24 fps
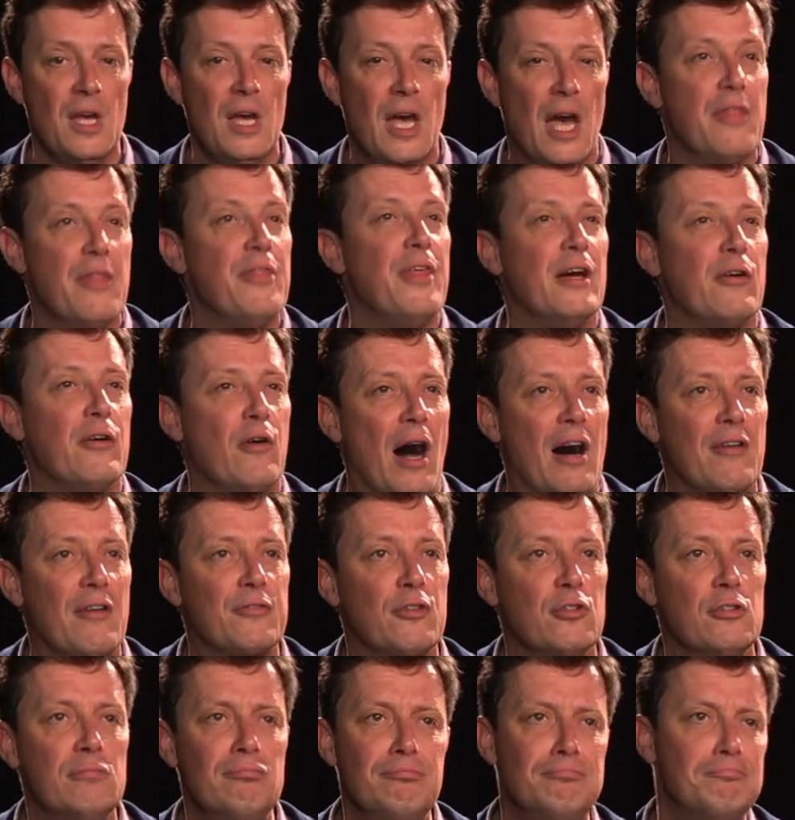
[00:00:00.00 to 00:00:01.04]
and
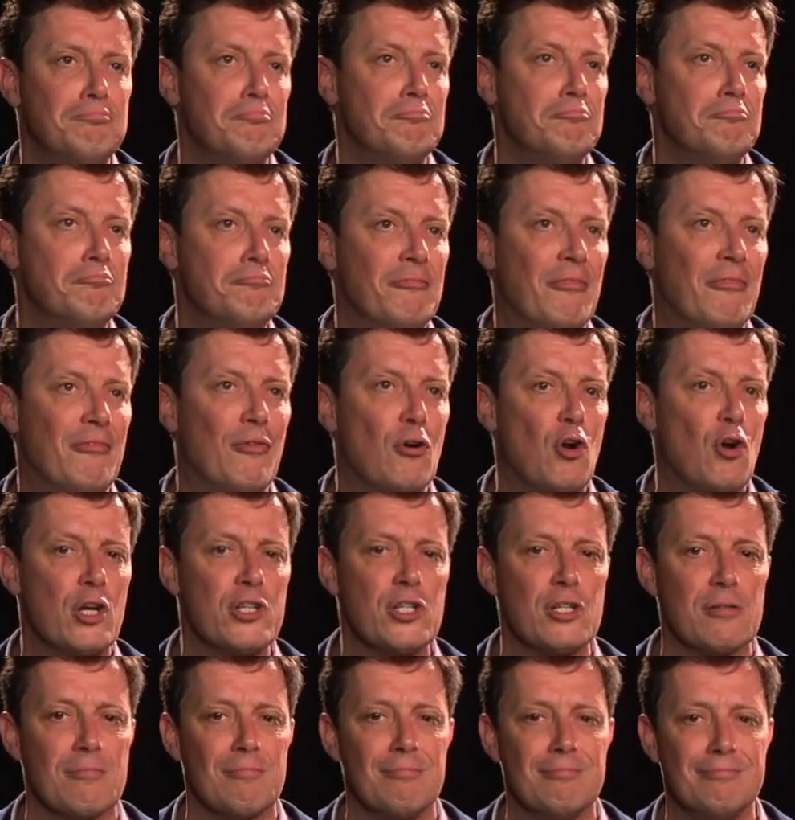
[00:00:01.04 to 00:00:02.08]
thereafter
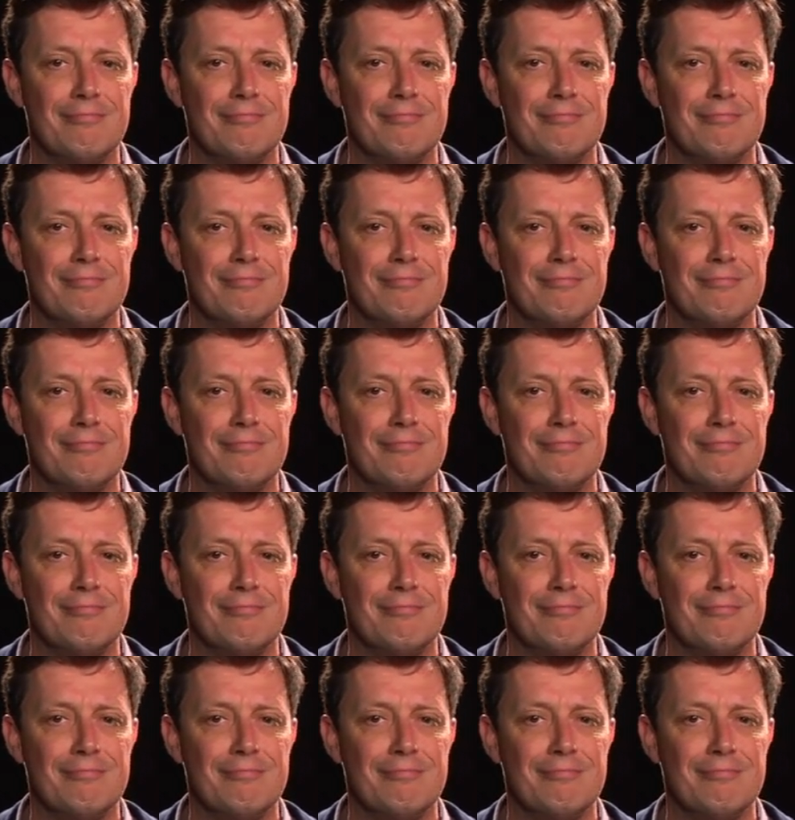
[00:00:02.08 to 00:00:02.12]
forgotten.